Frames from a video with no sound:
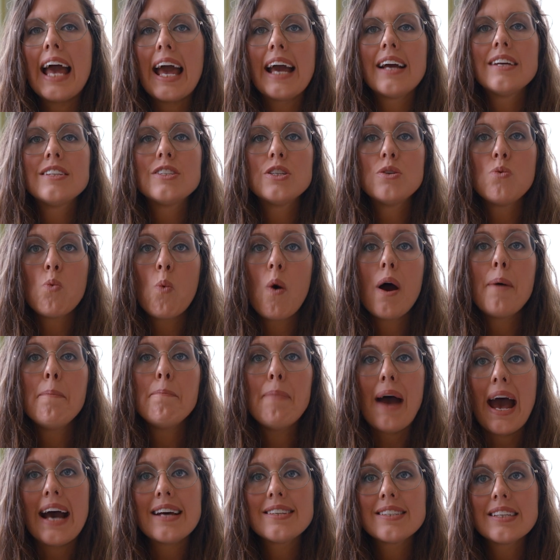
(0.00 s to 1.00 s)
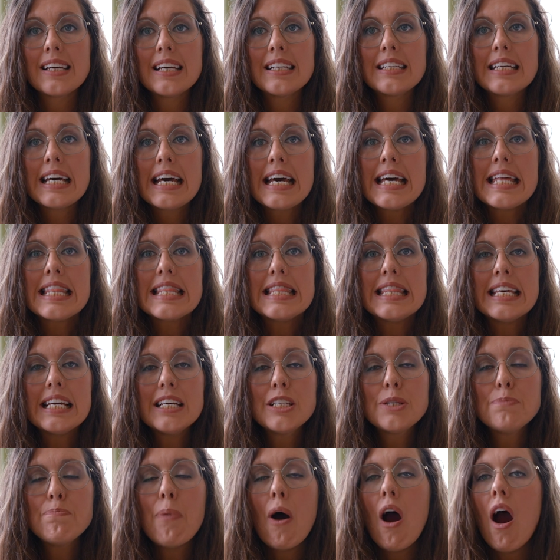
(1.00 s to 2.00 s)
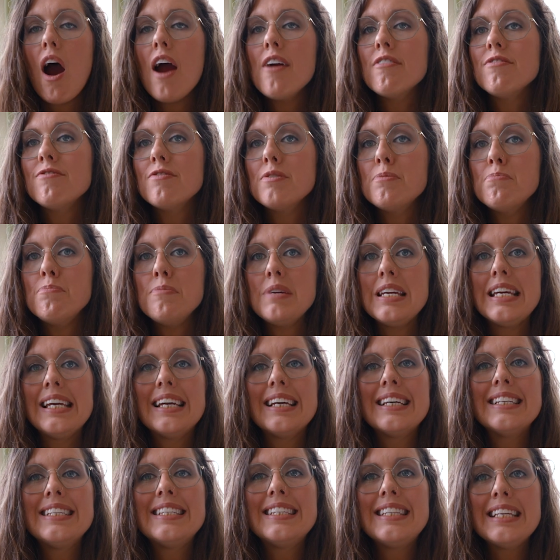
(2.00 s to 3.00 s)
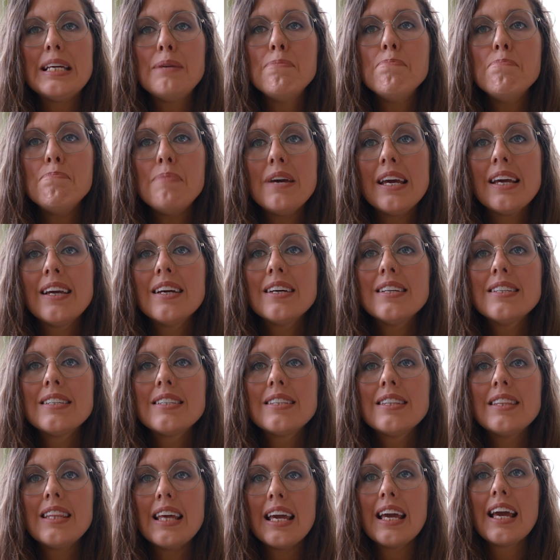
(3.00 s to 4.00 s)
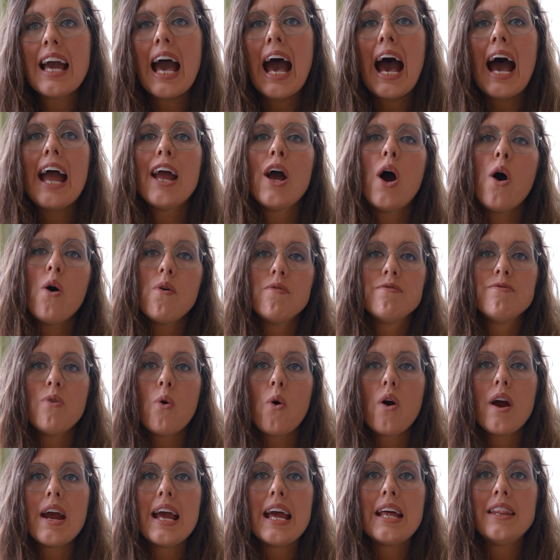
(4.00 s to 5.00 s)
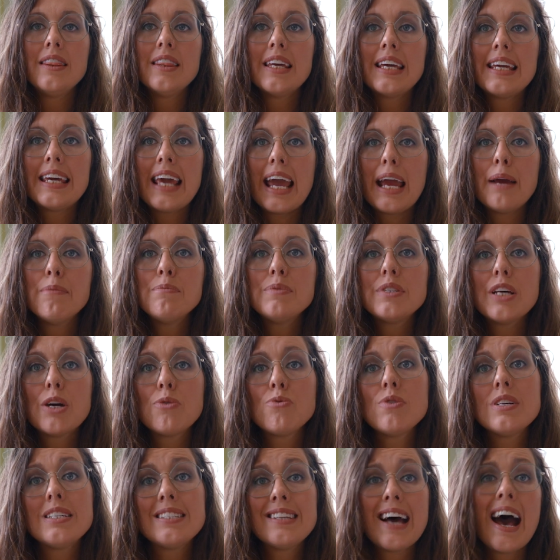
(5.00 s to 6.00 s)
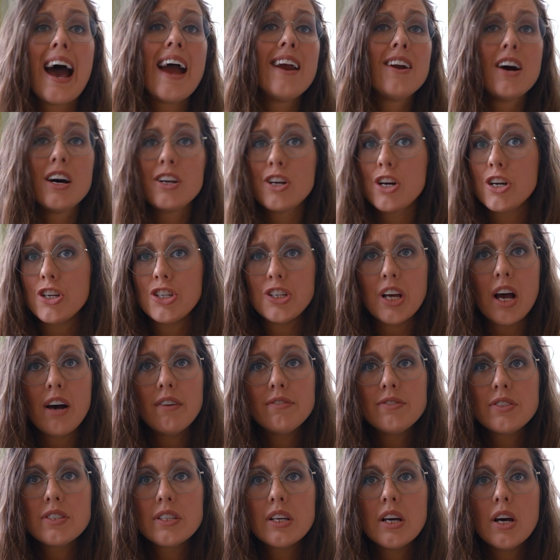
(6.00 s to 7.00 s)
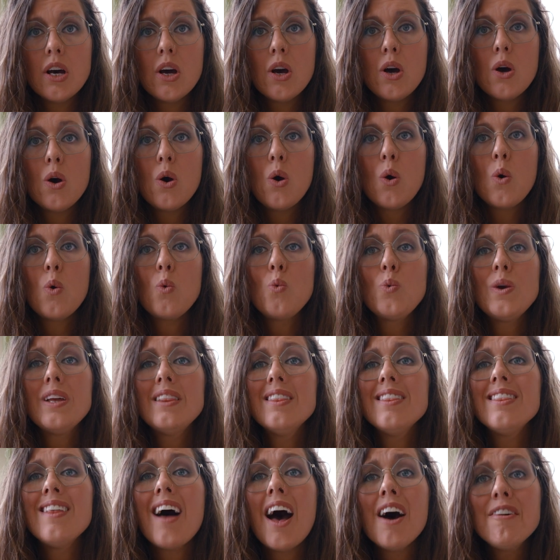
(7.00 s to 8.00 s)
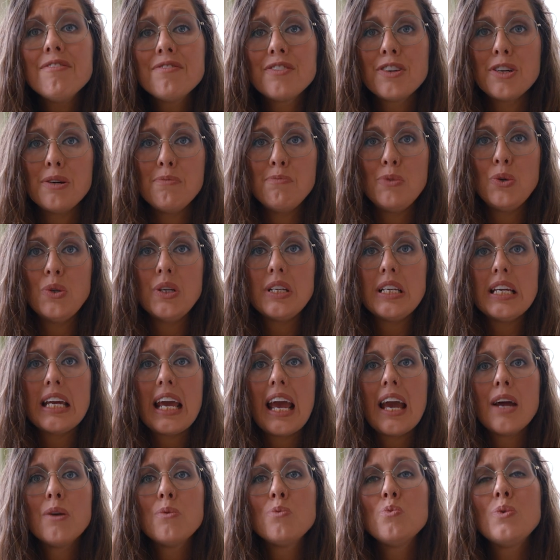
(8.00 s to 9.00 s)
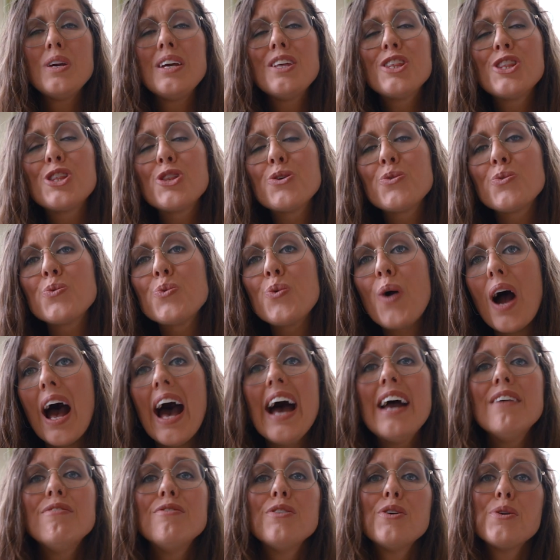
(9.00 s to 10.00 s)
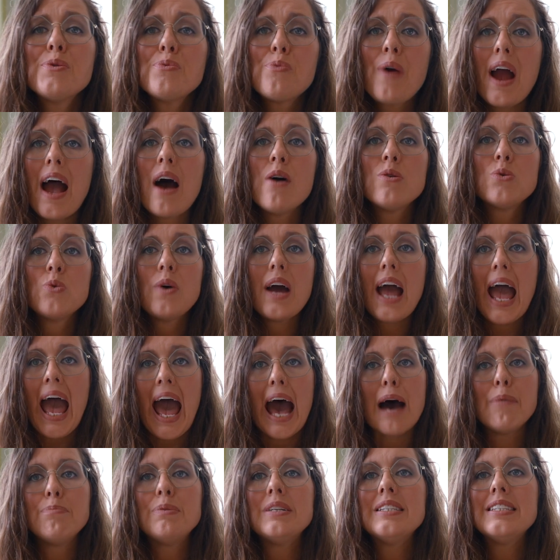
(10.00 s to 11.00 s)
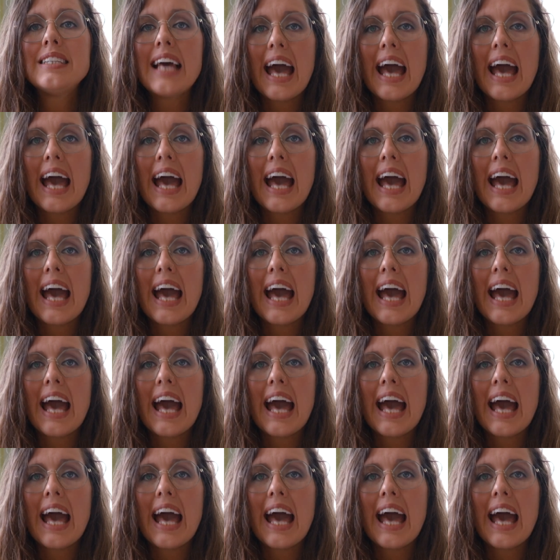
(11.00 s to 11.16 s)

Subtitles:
eggs in one basket, this part for me is the biggest thing I hope for in the games that reside on our shelves. We love community and we thrive around what happens